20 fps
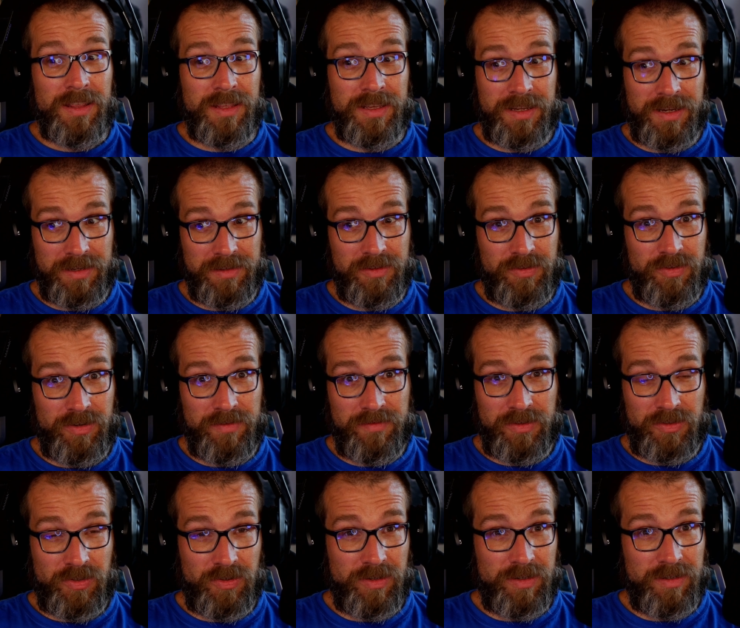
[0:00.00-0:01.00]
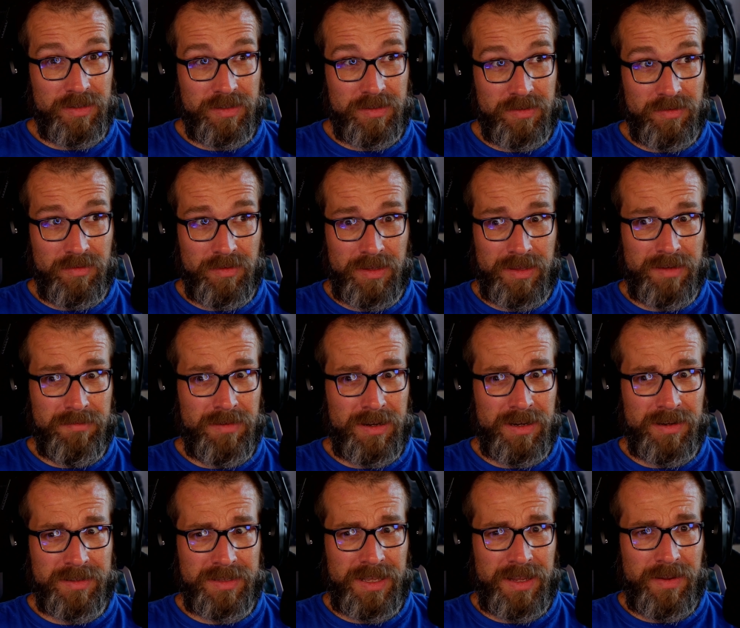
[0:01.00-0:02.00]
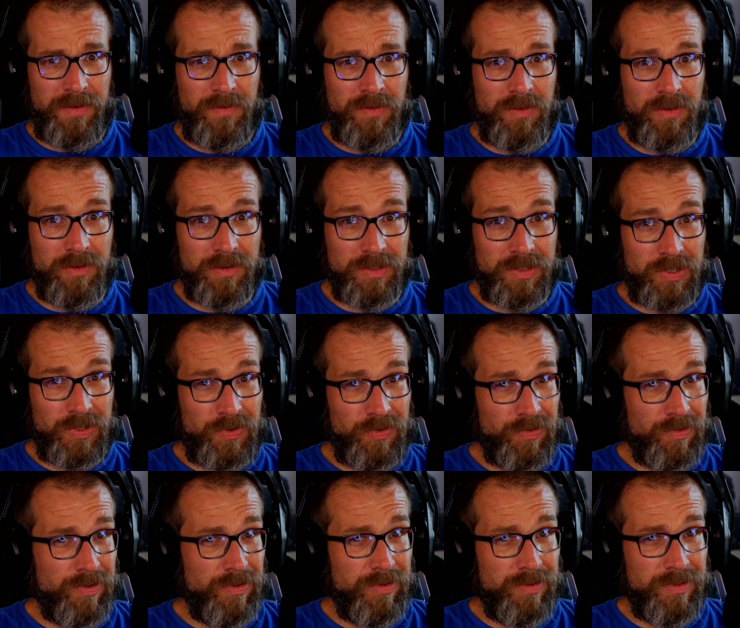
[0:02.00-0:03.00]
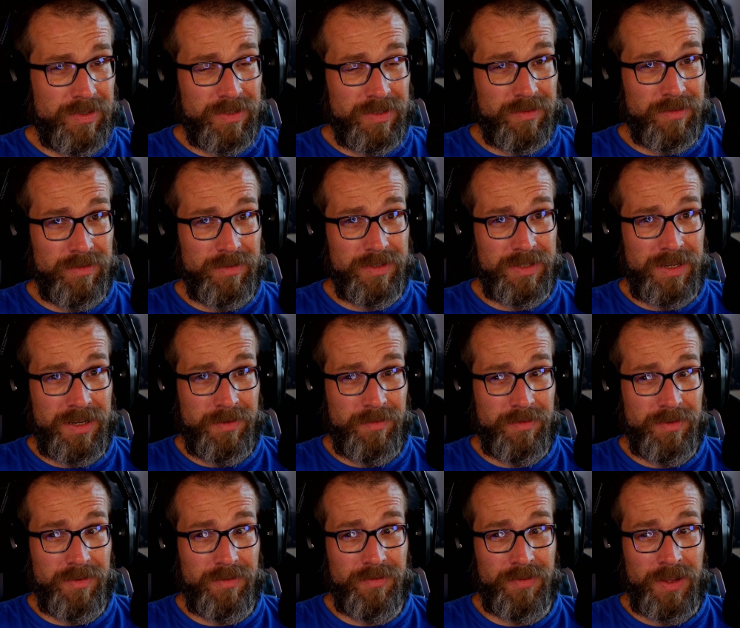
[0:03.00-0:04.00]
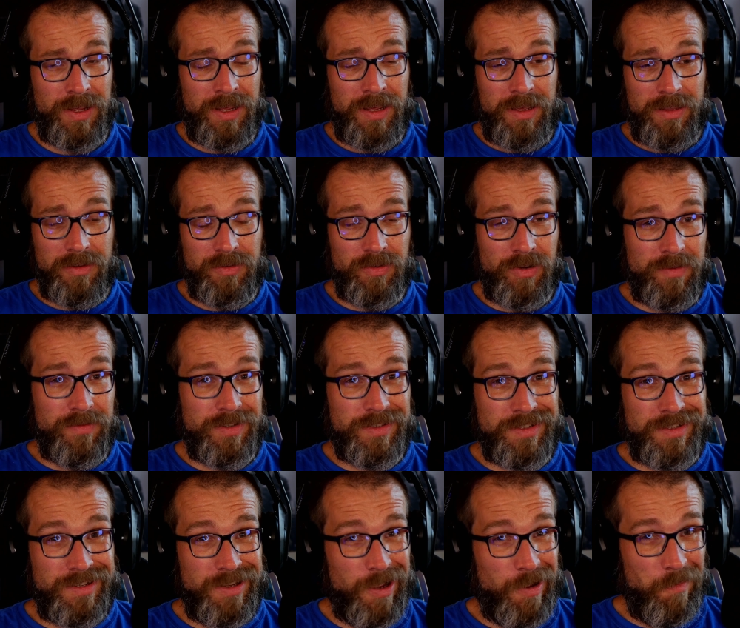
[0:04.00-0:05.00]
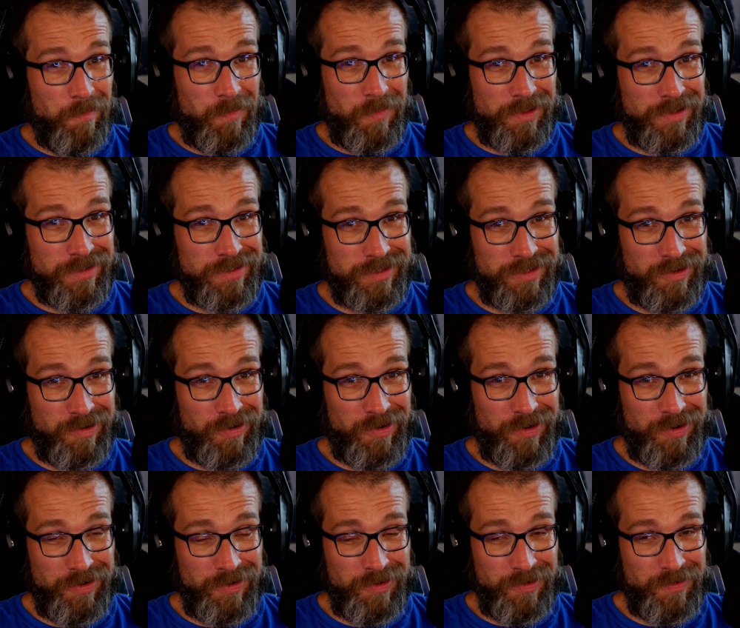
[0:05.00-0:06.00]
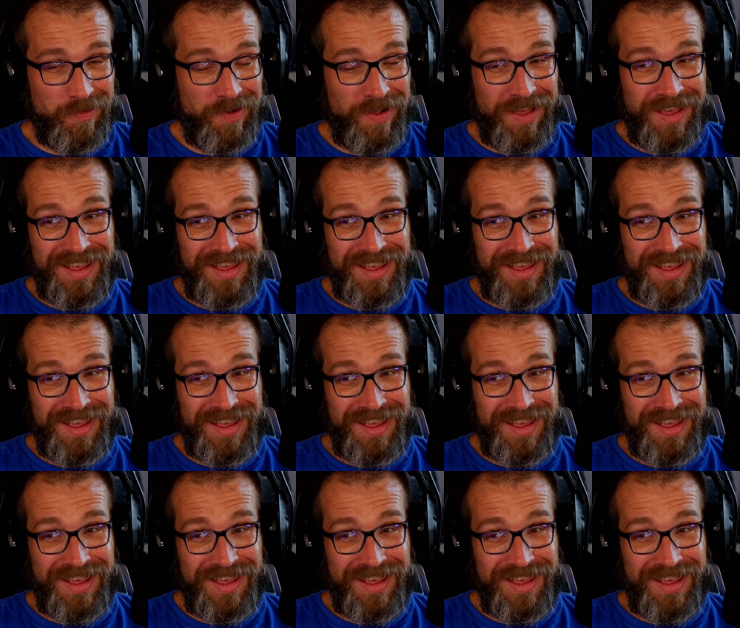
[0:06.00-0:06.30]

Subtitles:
They get the drive, they try and install it, they realize they haven't got a screw to screw it down with. The drive doesn't come with a screw.